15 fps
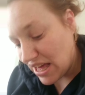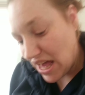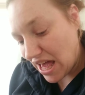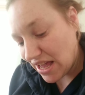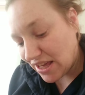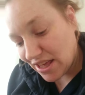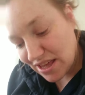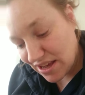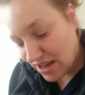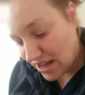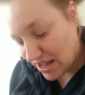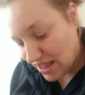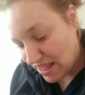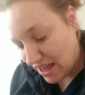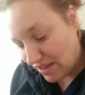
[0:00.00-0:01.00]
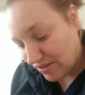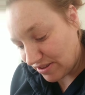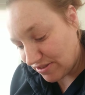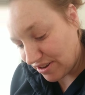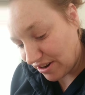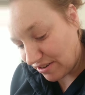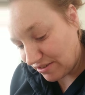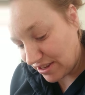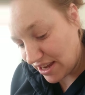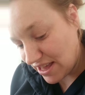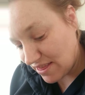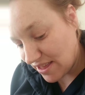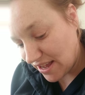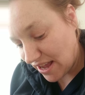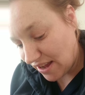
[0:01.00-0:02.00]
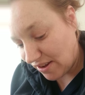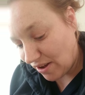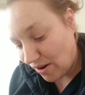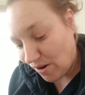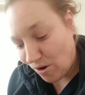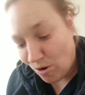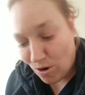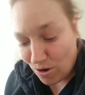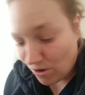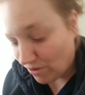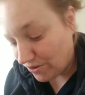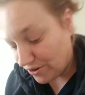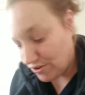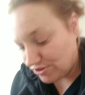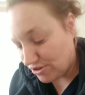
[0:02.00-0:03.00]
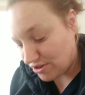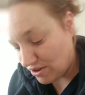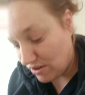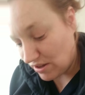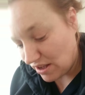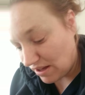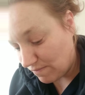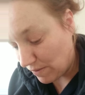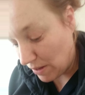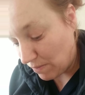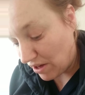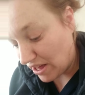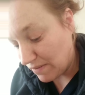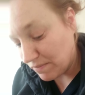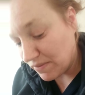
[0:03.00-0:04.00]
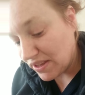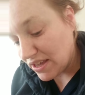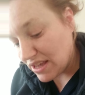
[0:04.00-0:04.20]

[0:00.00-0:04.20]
I could have gone down the stairs, even then I could have crawled or scooted on my bottom.